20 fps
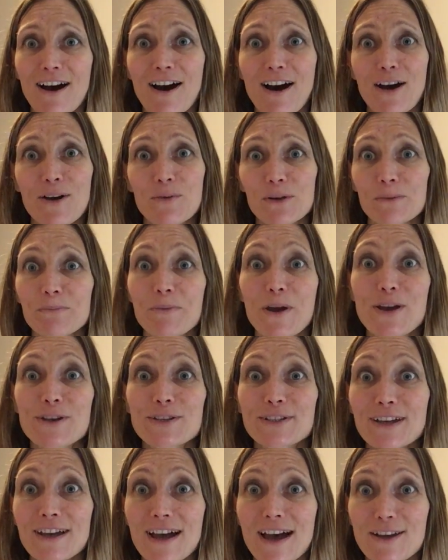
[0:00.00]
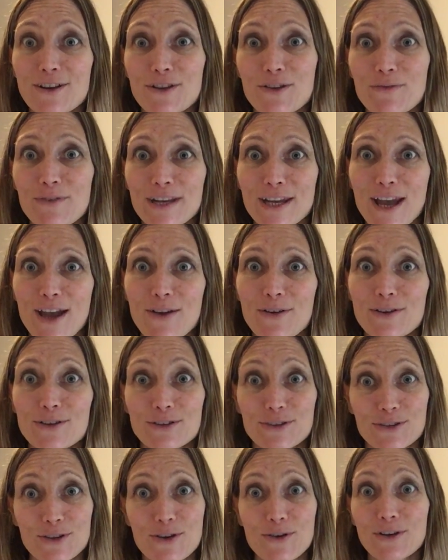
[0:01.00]
I will post another video
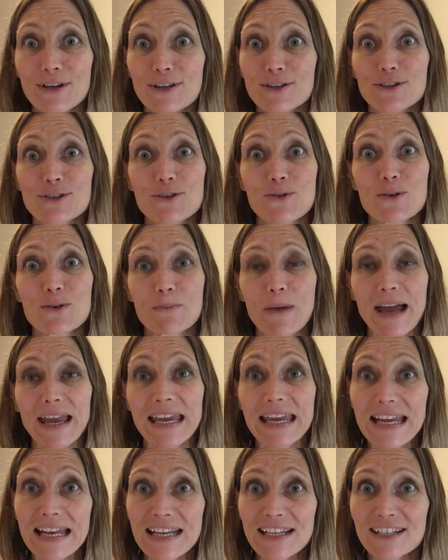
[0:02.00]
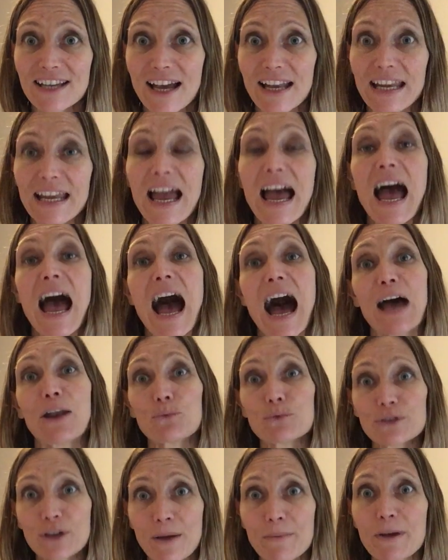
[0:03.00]
soon to do with my healing journey and
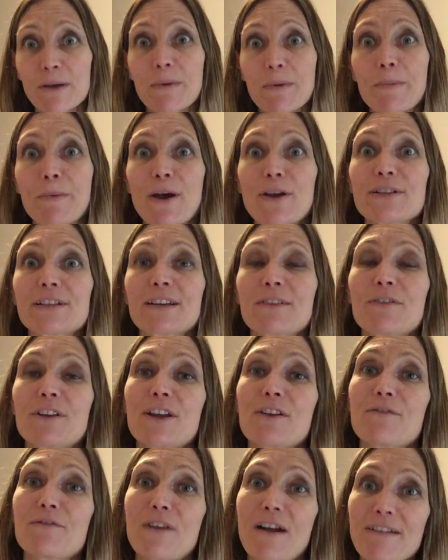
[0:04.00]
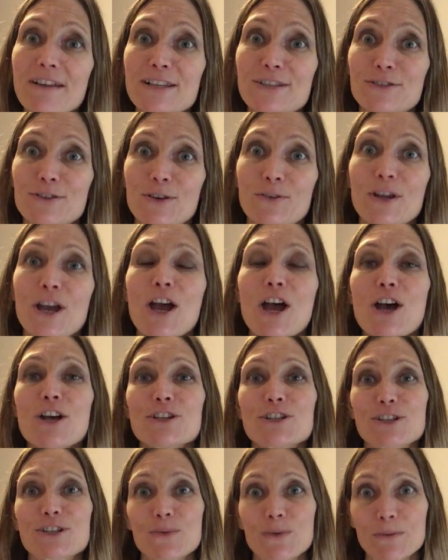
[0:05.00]
also I'm going to be posting a video very soon
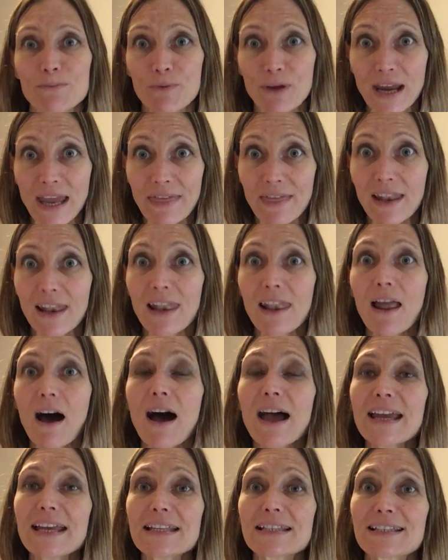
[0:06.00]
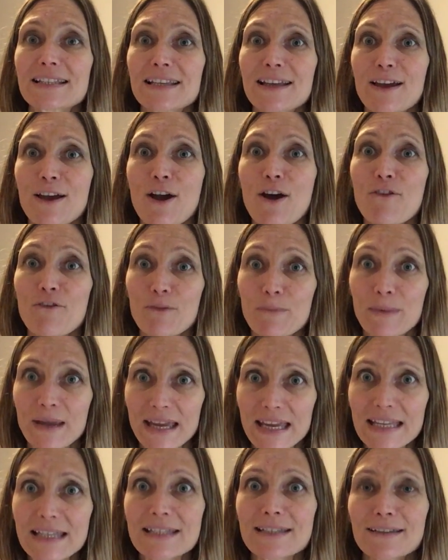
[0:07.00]
to do with bringing the light from
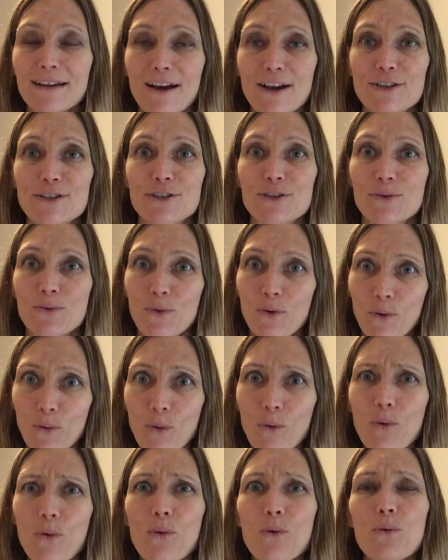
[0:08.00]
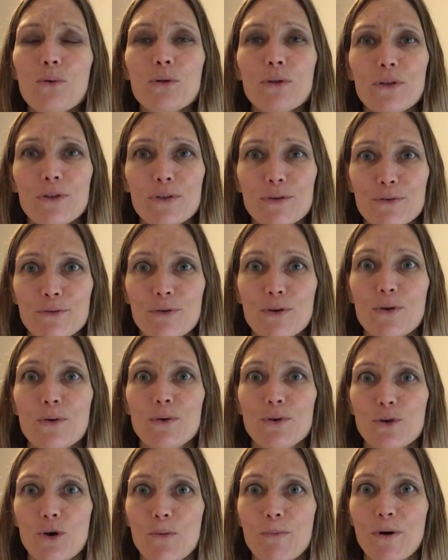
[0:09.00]
inside you all through
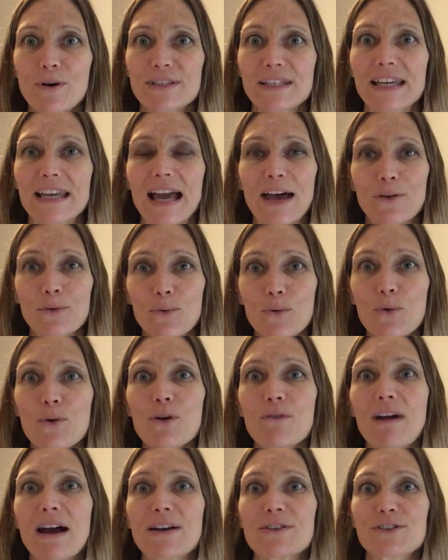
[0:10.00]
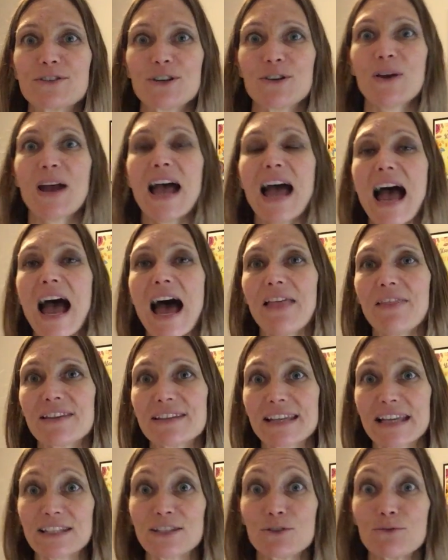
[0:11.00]
your body and all around you and then
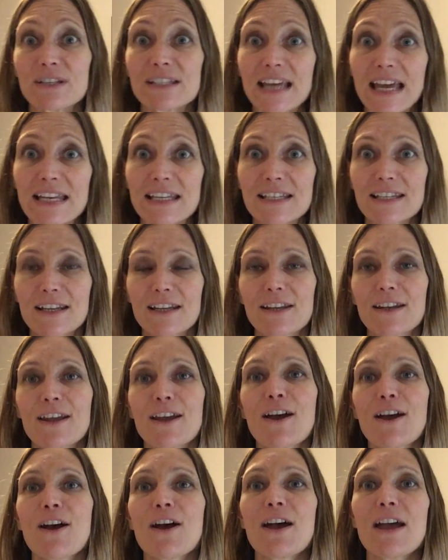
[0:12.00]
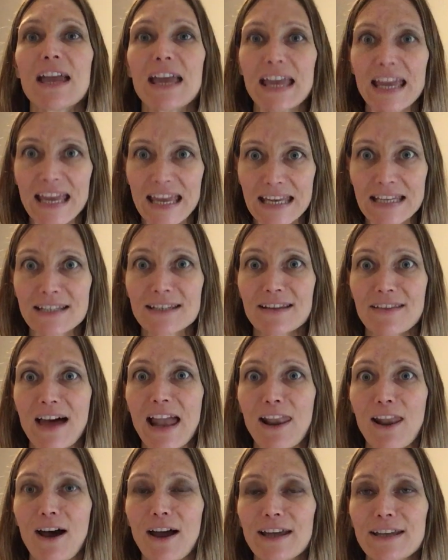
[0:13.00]
setting your intention into
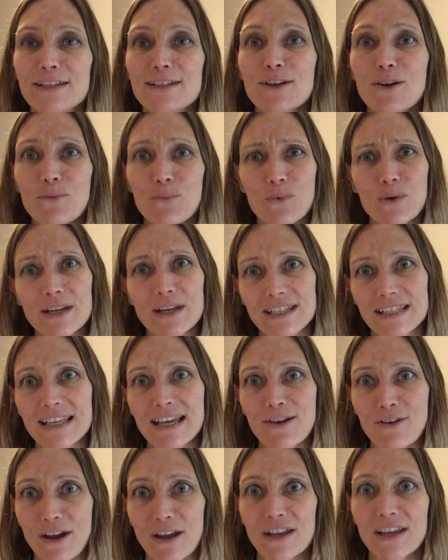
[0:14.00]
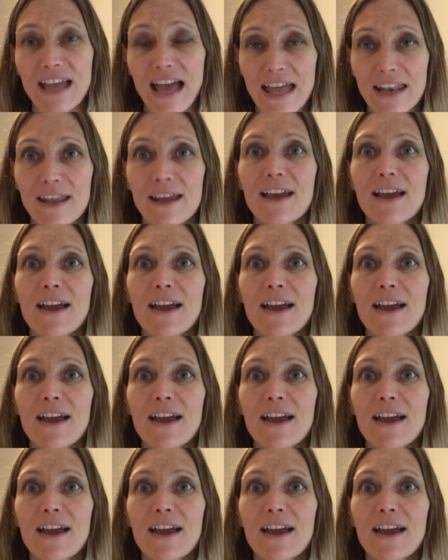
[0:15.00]
that light which is a great again